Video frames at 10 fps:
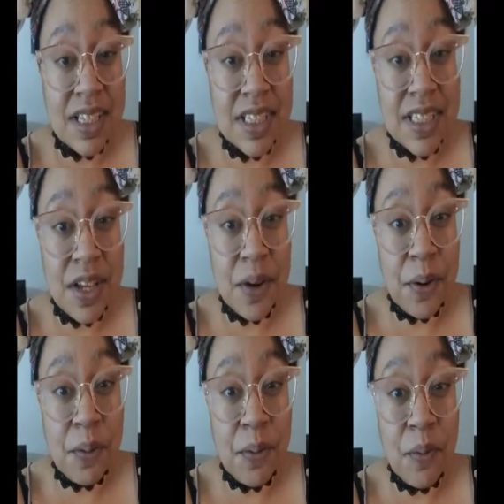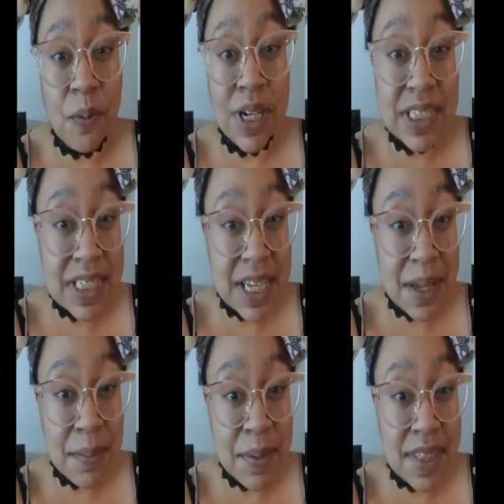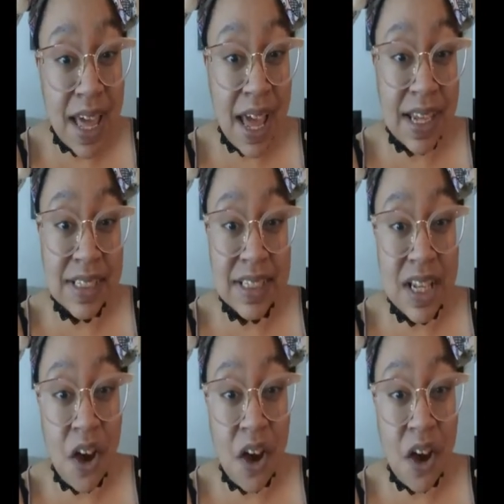So, one tip that